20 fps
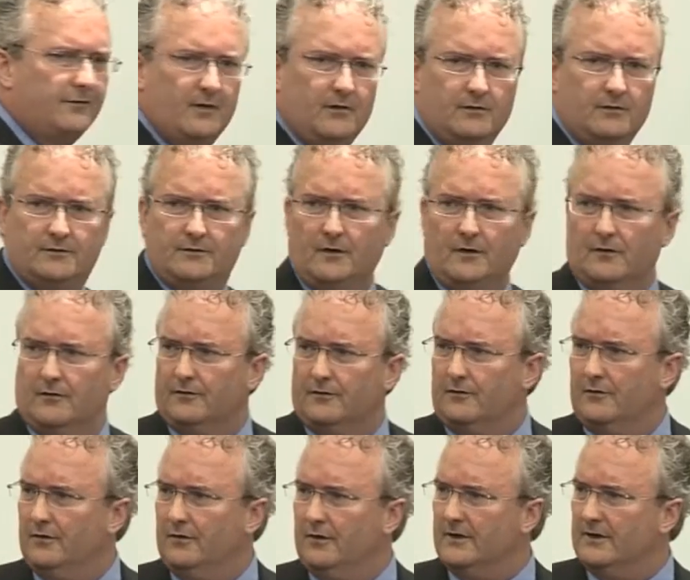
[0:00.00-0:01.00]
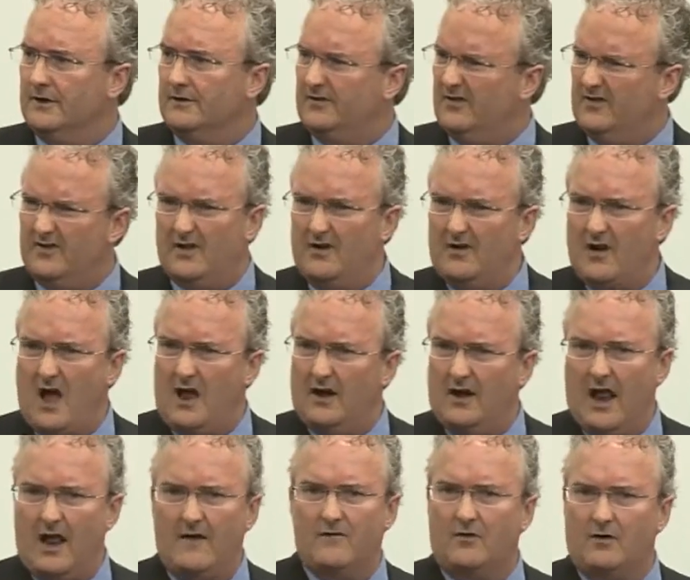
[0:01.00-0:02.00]
so-and-so is doing this and they're
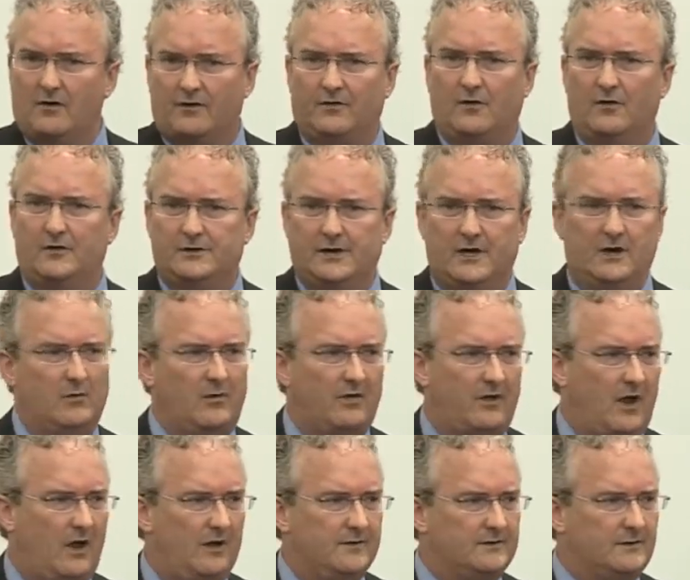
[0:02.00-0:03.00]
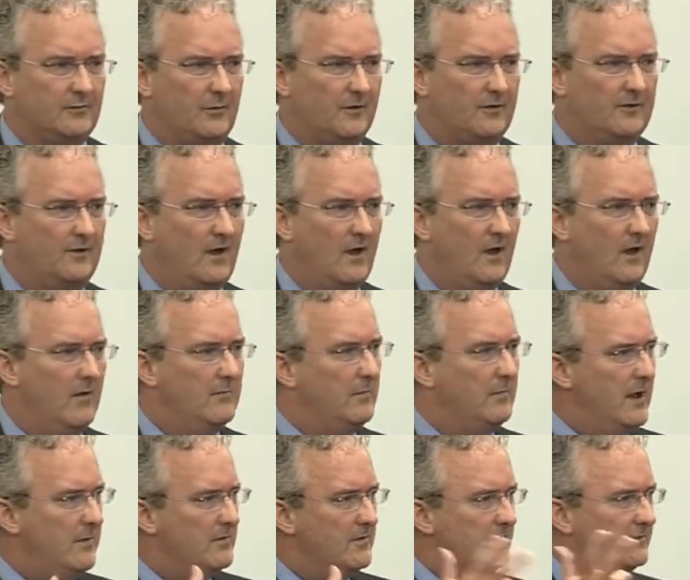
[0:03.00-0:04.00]
not ever associated with customers,
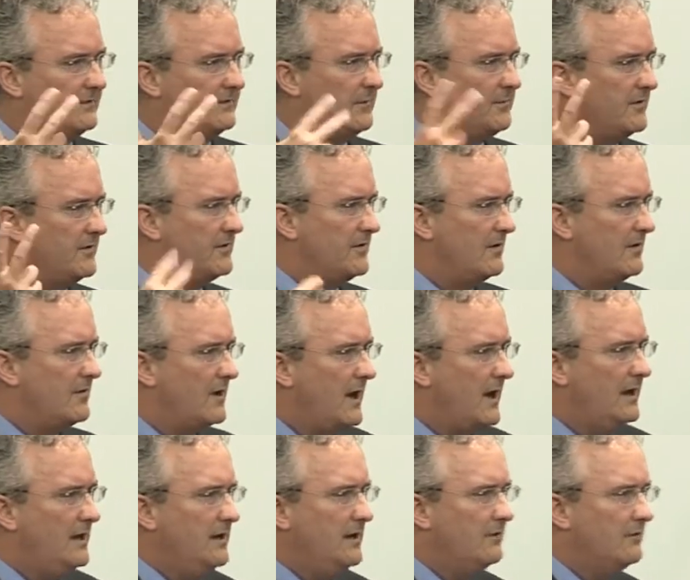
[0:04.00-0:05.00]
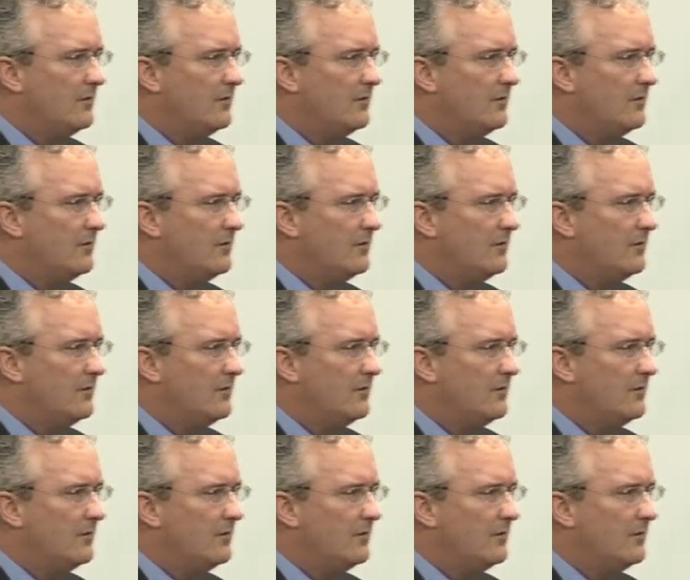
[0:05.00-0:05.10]
maybe there's something there that I need